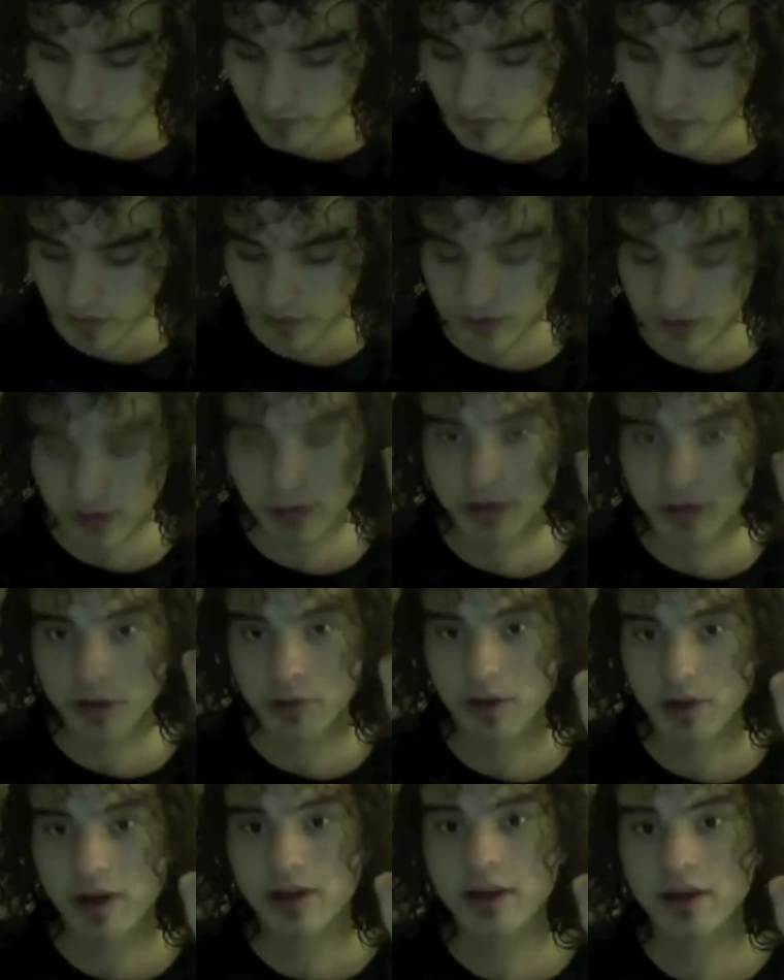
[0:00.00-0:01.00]
It's going
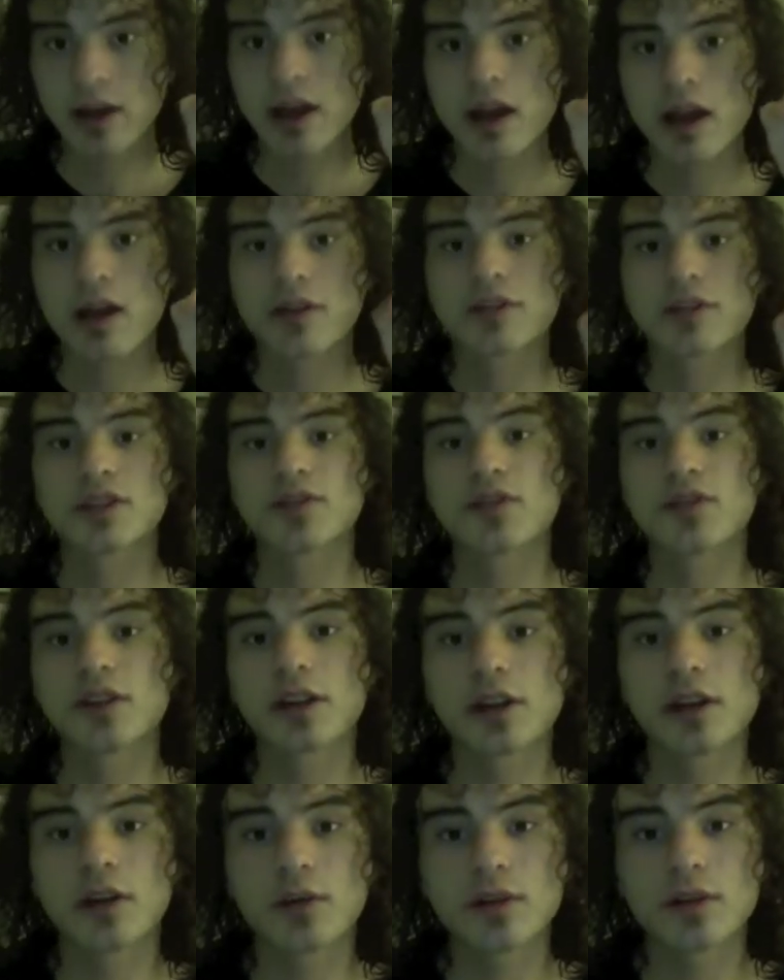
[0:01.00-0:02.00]
great. This
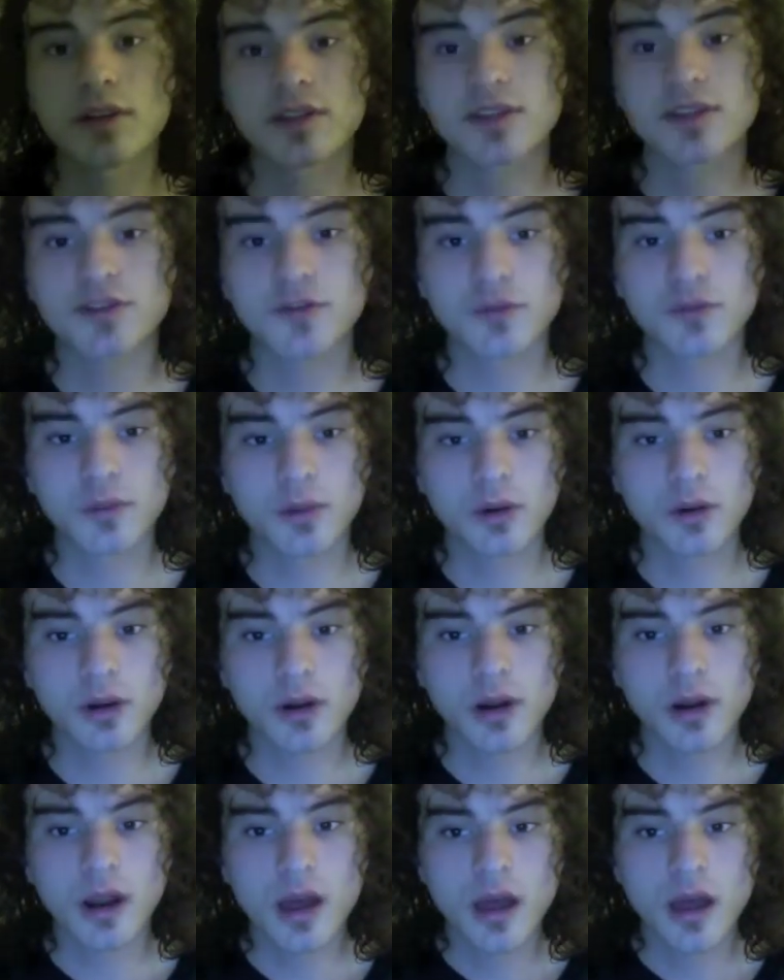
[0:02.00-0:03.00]
video is
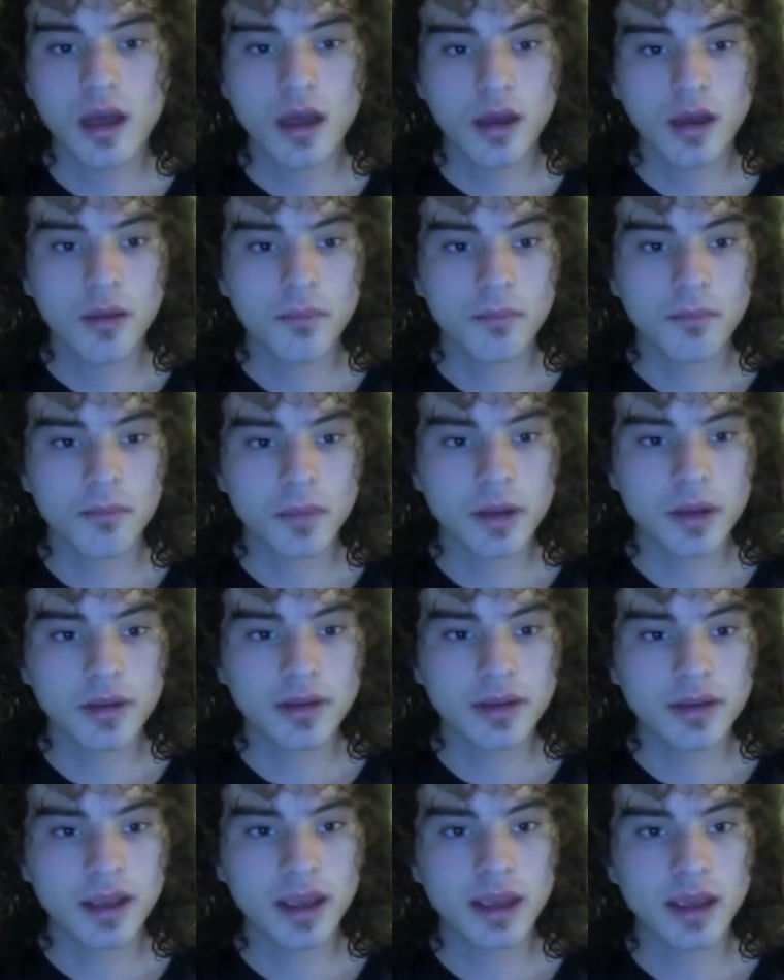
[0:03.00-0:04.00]
for
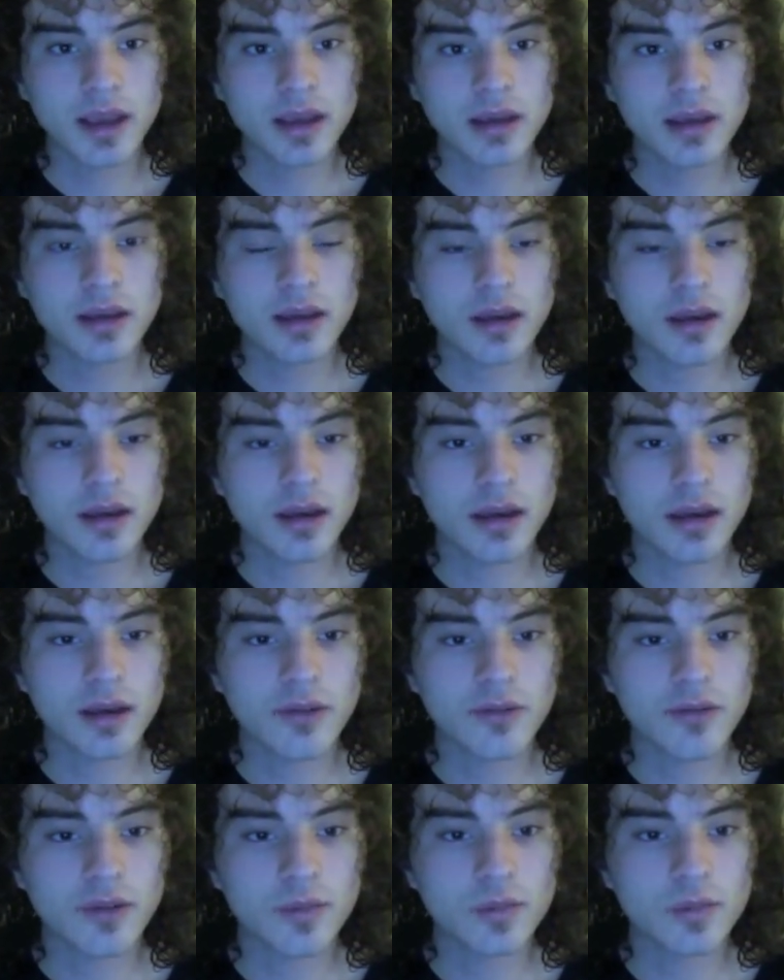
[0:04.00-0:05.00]
Monday, uh,
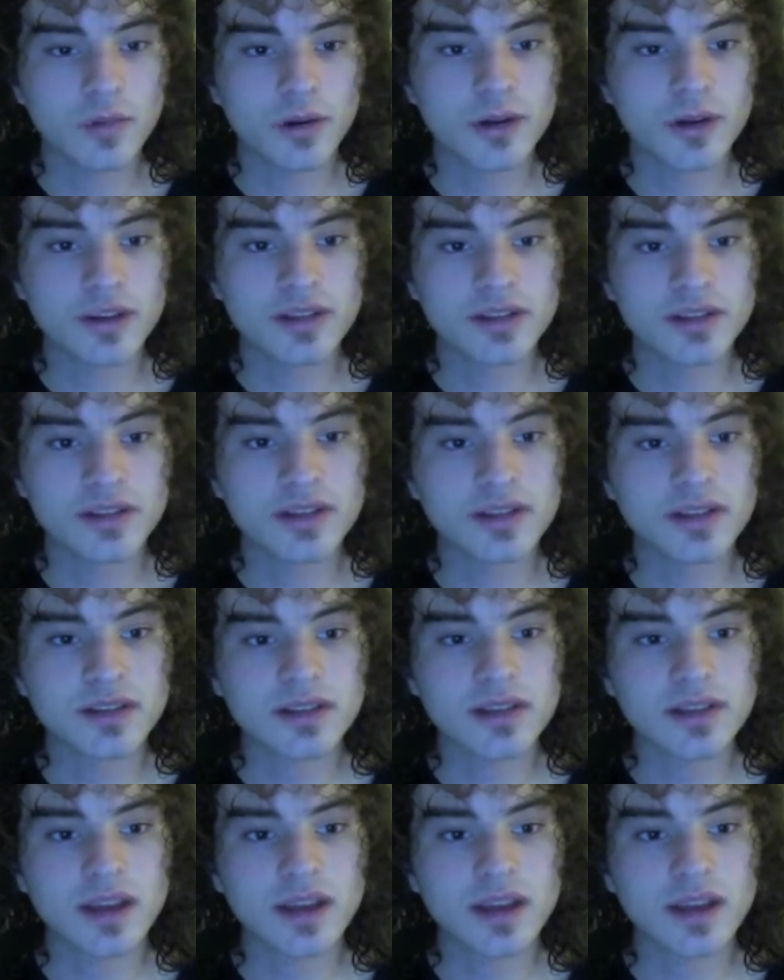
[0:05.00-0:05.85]
February 6th.